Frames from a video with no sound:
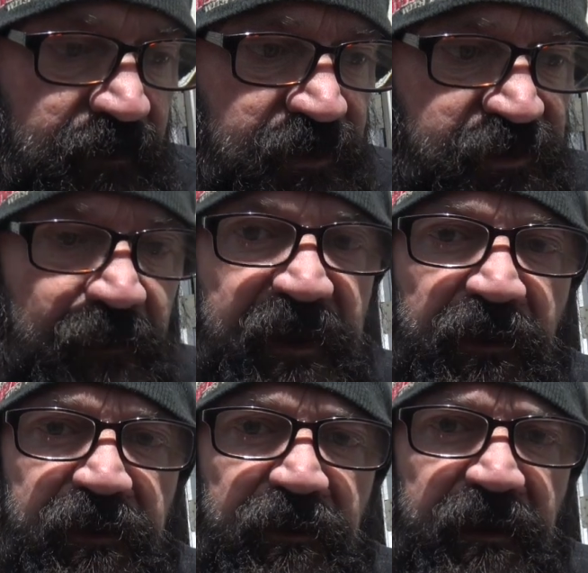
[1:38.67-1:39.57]

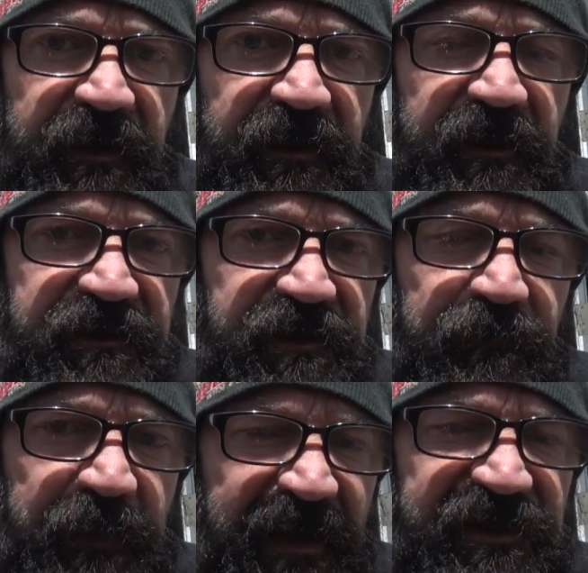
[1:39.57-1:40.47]
superior and it's the
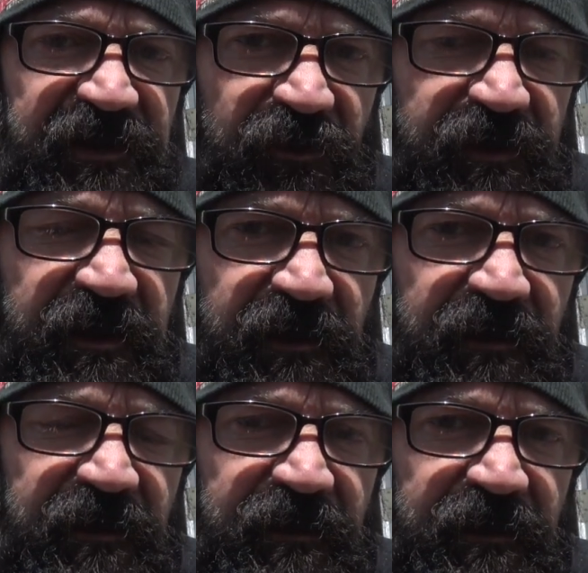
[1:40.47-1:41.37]
best looking
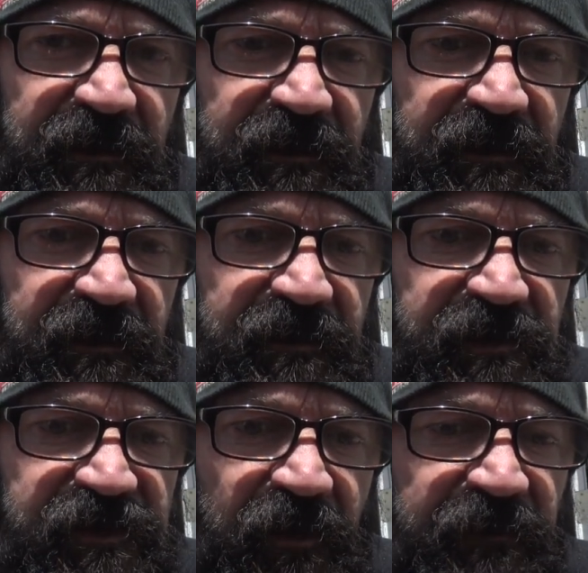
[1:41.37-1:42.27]

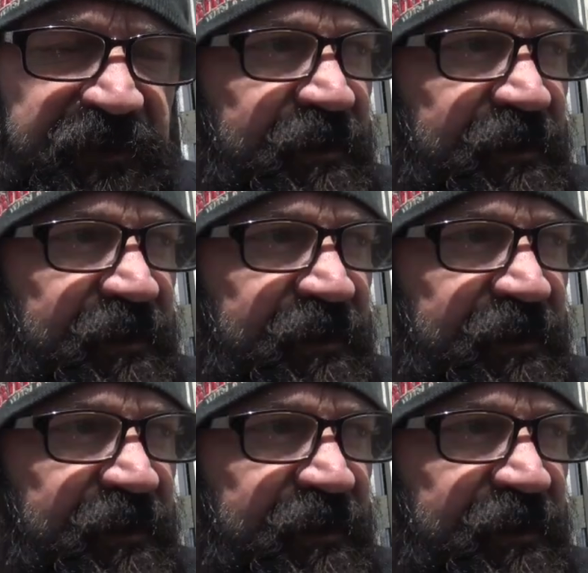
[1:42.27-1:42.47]
soft